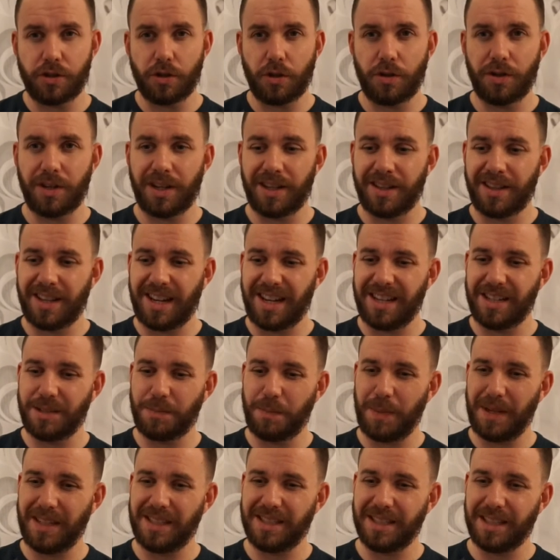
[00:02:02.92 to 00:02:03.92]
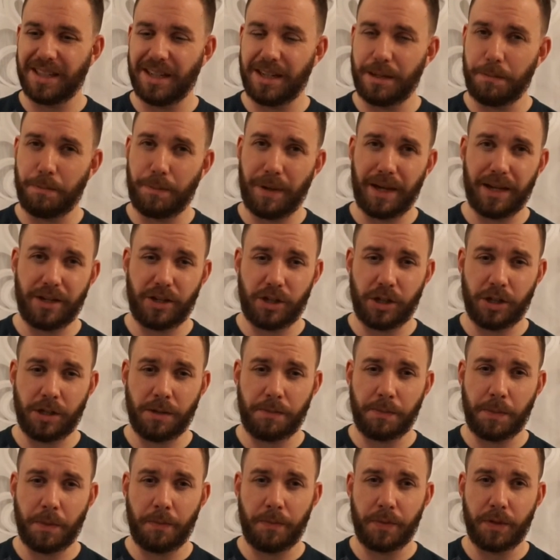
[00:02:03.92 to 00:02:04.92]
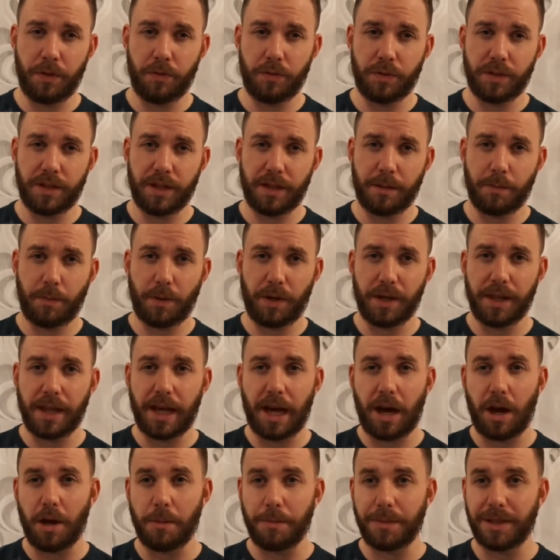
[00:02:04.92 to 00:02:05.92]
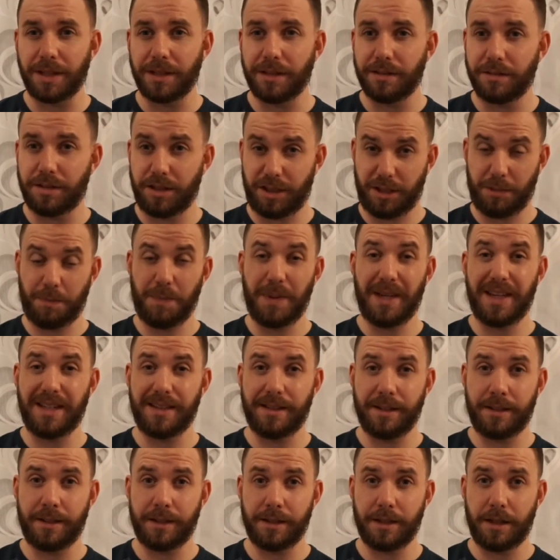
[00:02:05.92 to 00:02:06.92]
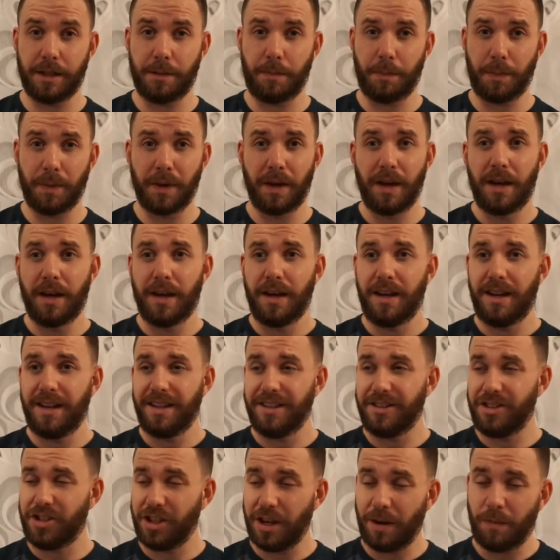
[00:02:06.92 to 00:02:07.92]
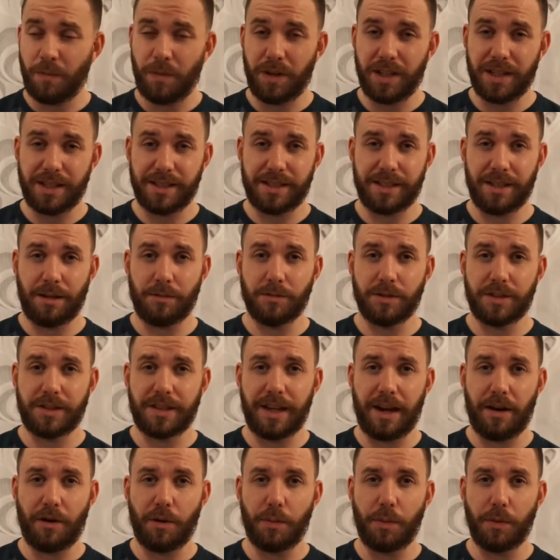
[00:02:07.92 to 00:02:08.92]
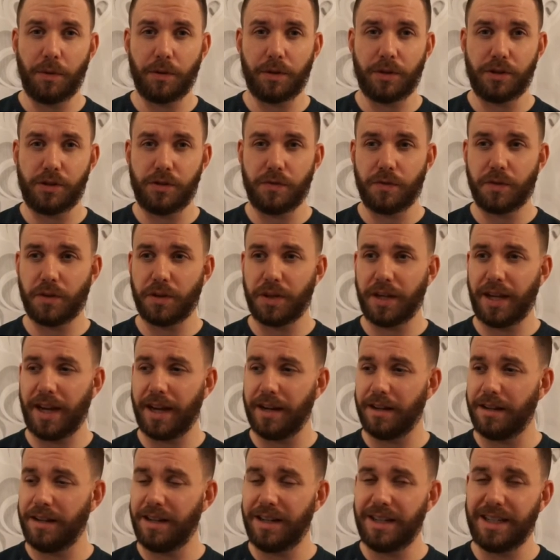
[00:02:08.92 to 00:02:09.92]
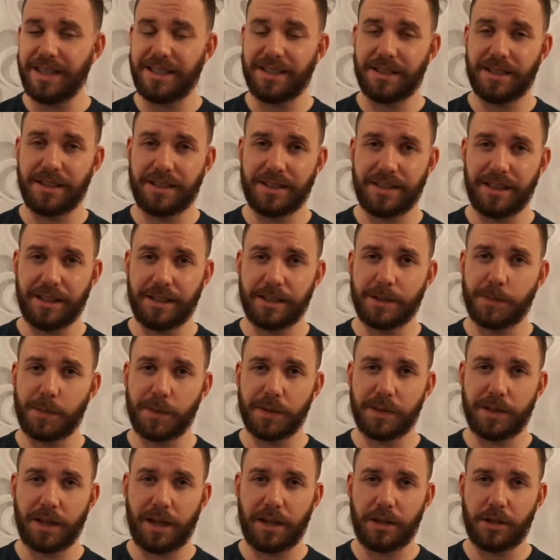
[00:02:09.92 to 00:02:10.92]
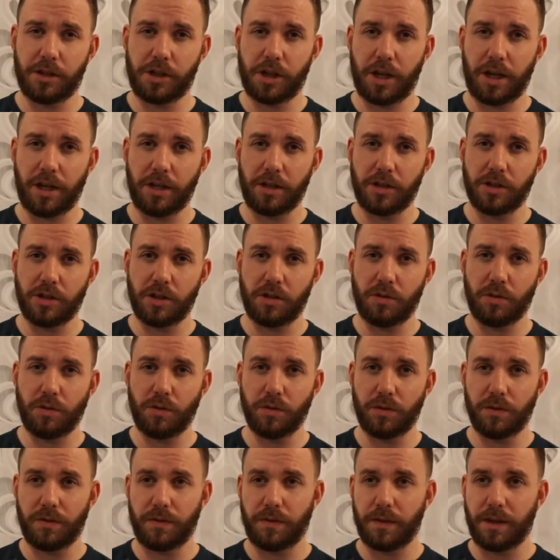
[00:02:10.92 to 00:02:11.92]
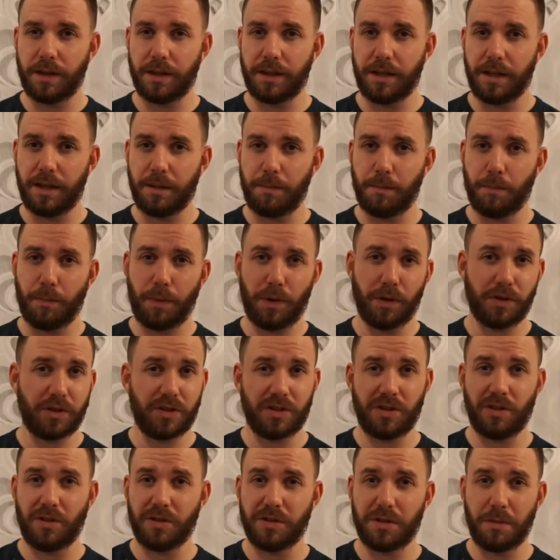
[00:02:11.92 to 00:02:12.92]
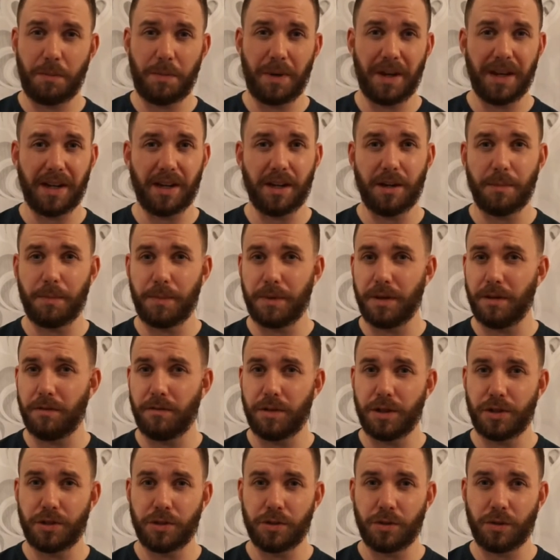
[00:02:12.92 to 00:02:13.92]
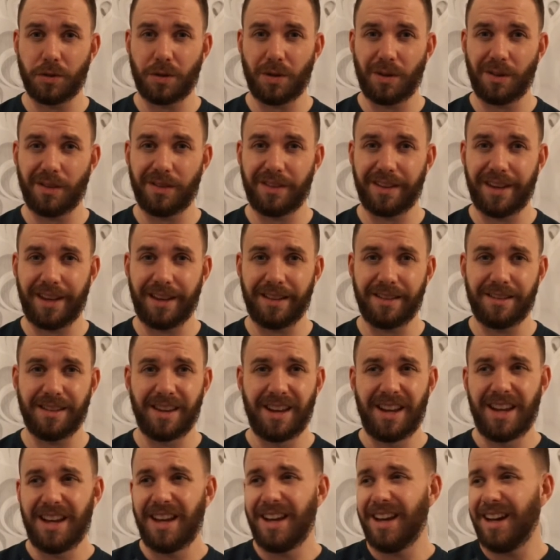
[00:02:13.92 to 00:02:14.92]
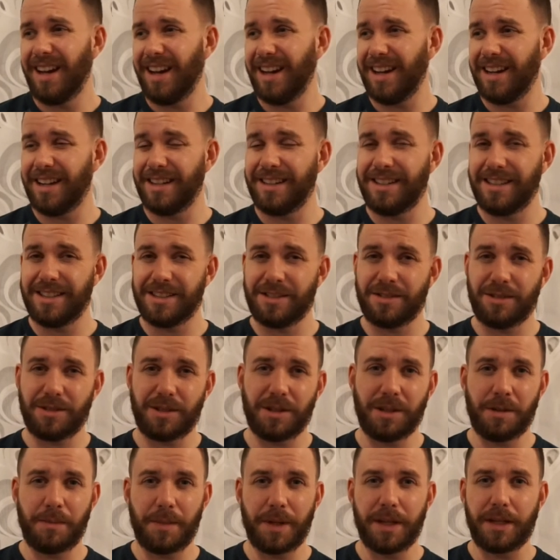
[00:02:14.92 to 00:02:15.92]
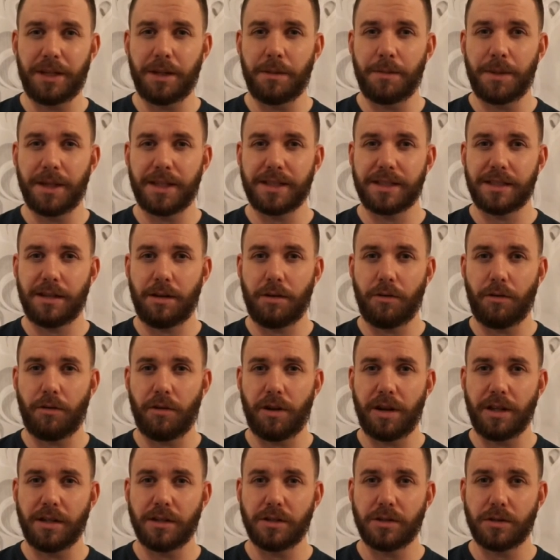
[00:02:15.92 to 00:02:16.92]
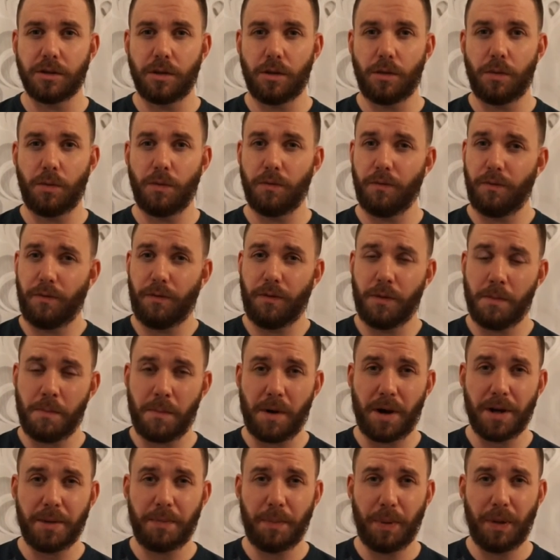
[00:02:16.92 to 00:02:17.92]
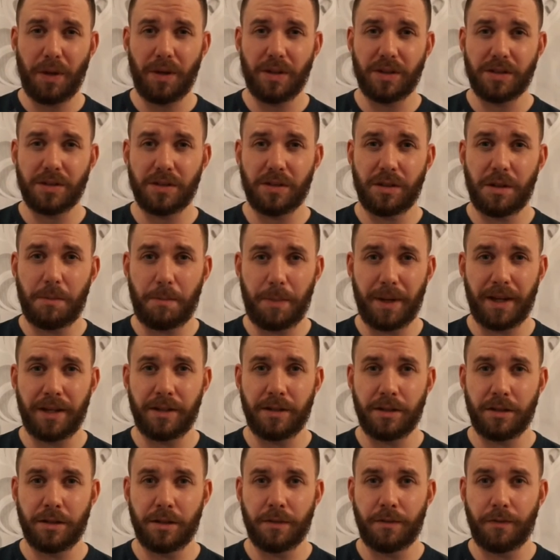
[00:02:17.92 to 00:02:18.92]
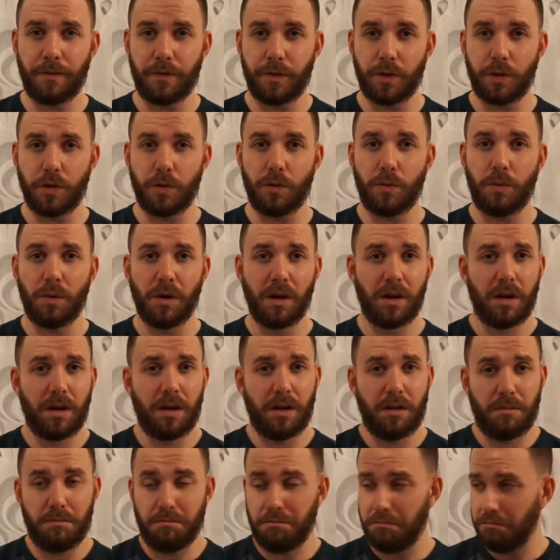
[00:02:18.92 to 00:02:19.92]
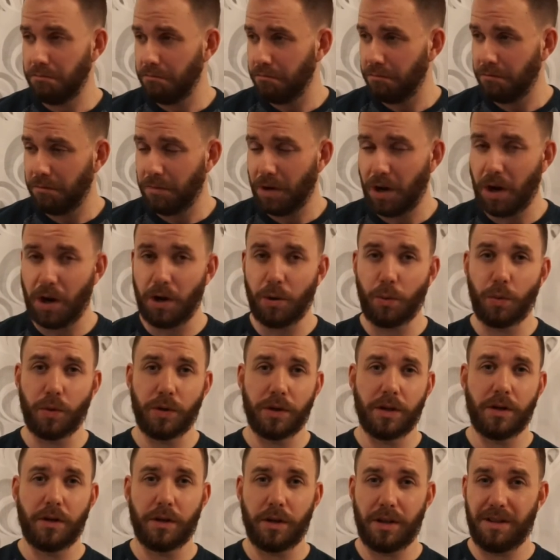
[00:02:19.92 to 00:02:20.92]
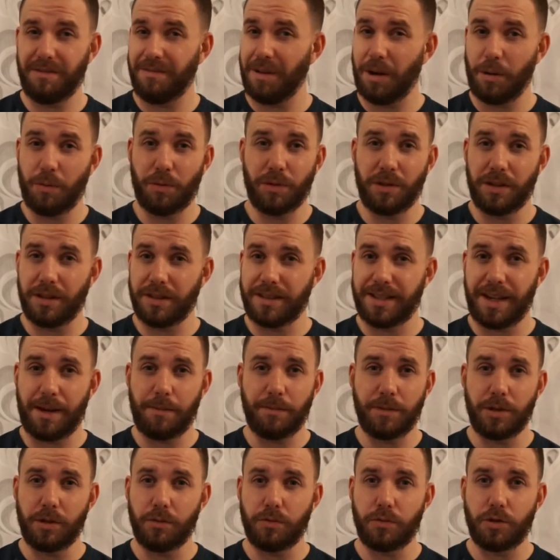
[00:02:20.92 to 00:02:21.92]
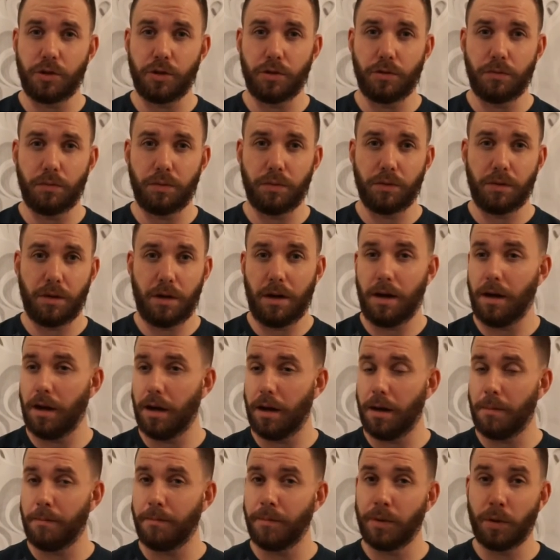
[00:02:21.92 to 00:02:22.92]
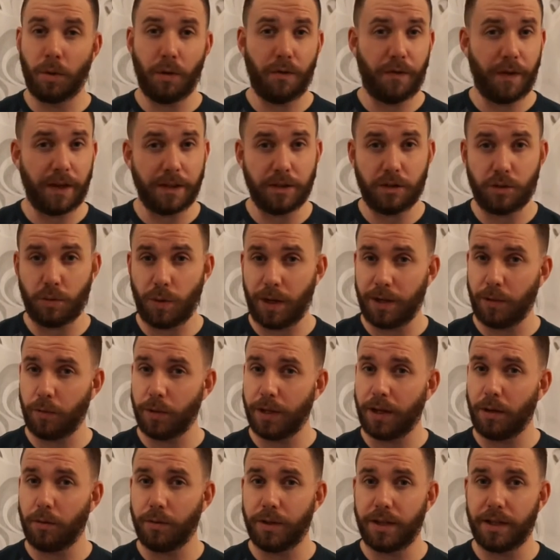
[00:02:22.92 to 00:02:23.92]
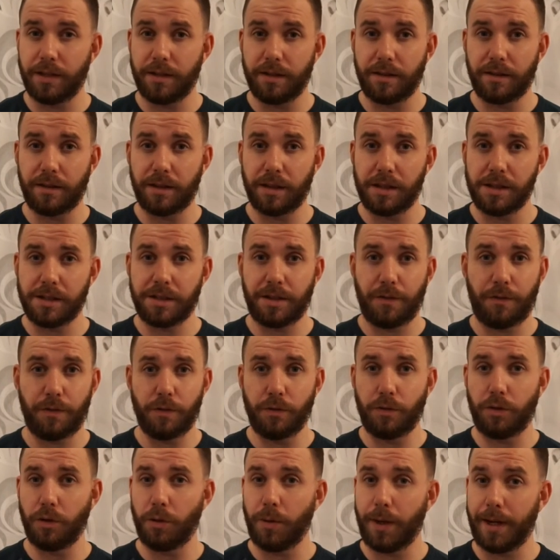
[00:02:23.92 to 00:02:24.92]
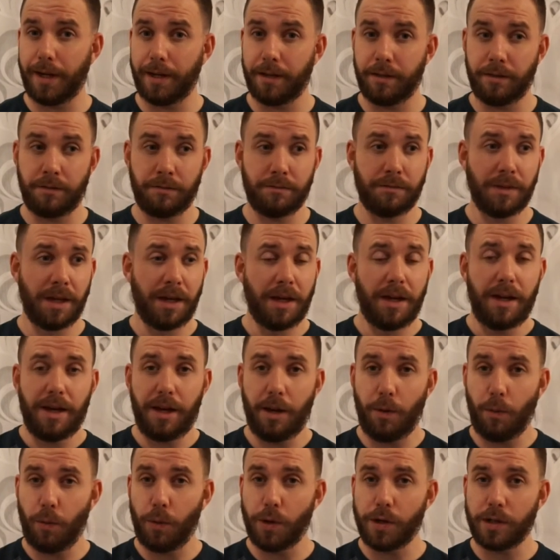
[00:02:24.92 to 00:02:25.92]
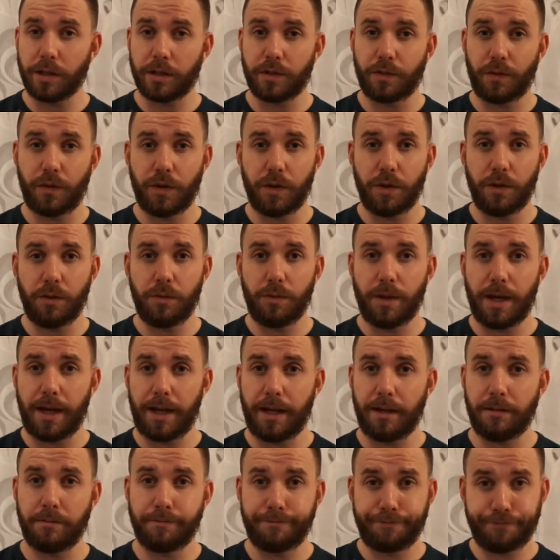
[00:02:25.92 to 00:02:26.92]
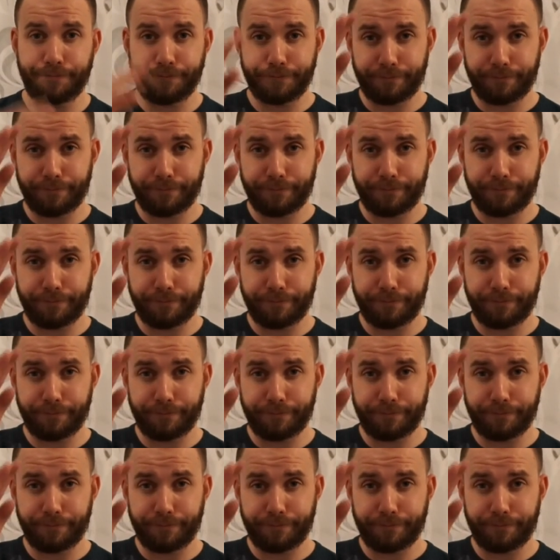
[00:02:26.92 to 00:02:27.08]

on, and that is basically pitching up the music. By that I mean speeding it up. Generally it sounds terrible because you've got to get at least a 6% change in order for the bots not to pick up the original content, and it's not going to make your mix sound great. So from my personal opinion and view, I wouldn't attempt YouTube. No offense to anyone out there that does. If you do it and it works for you, then